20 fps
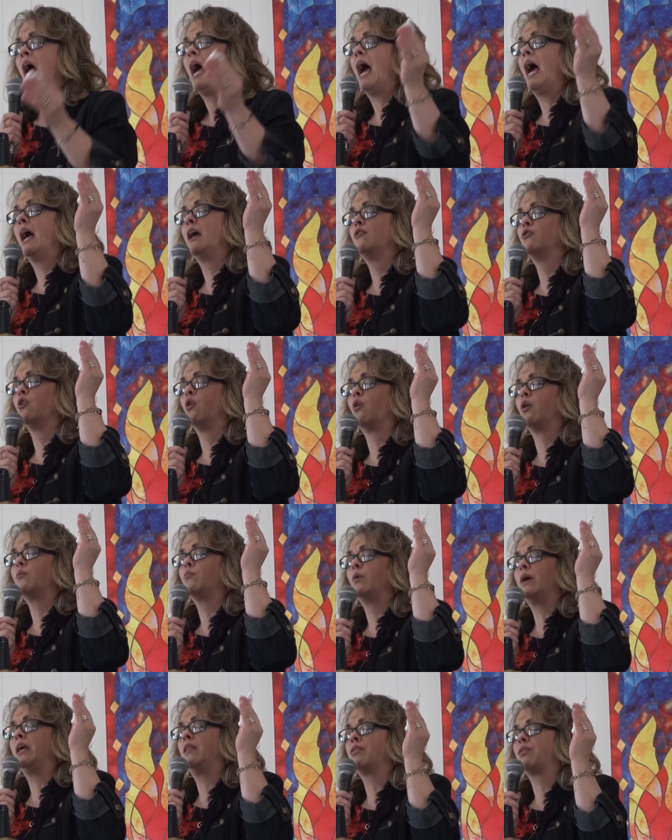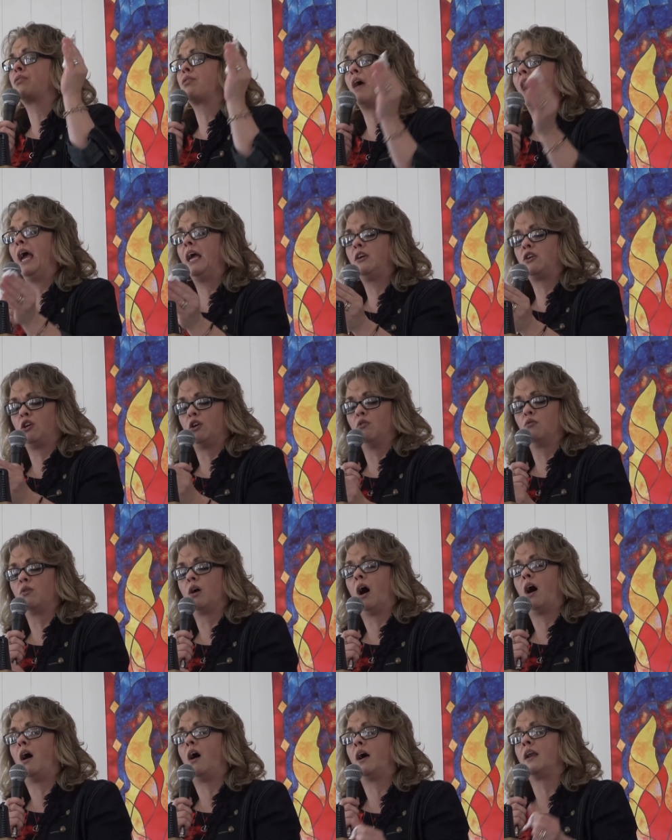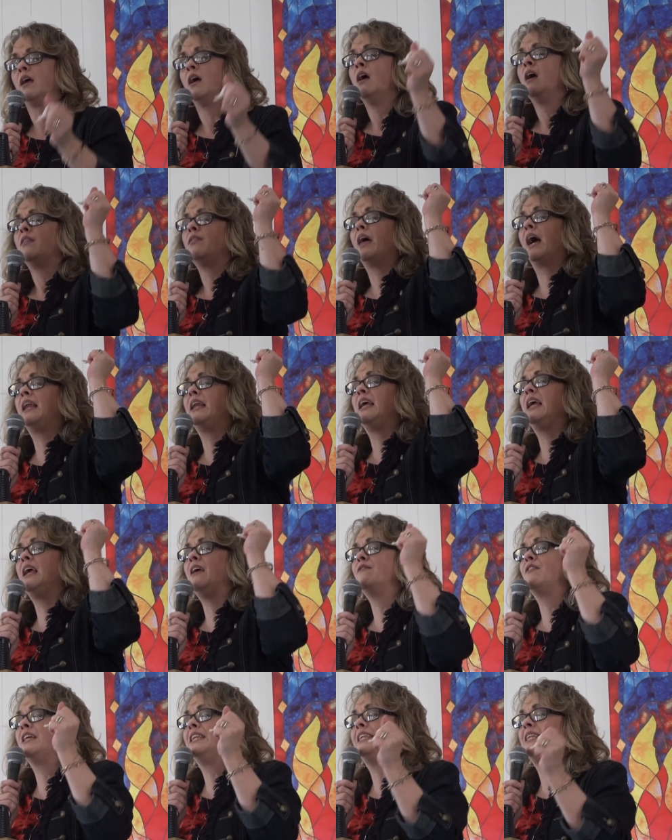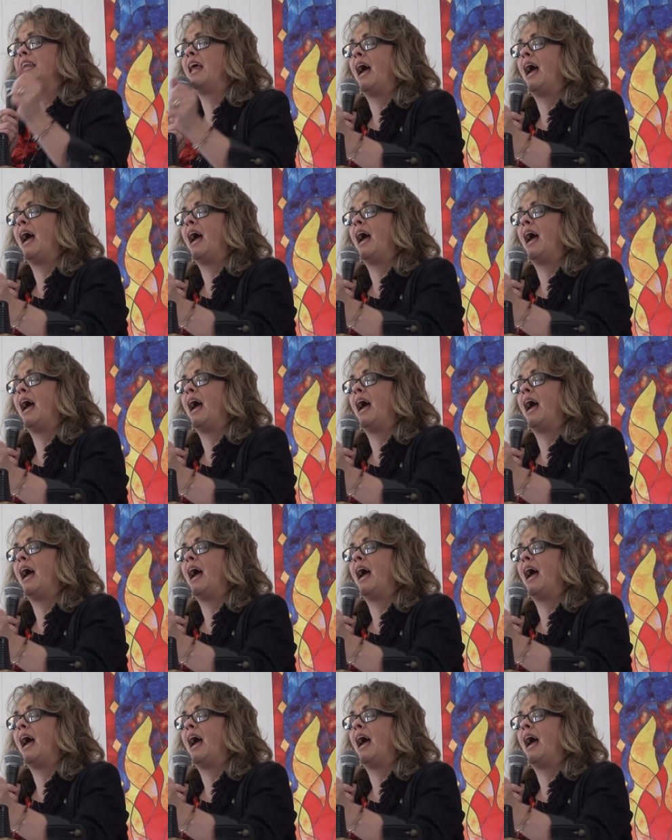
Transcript: And Lord, we thank you, God, that even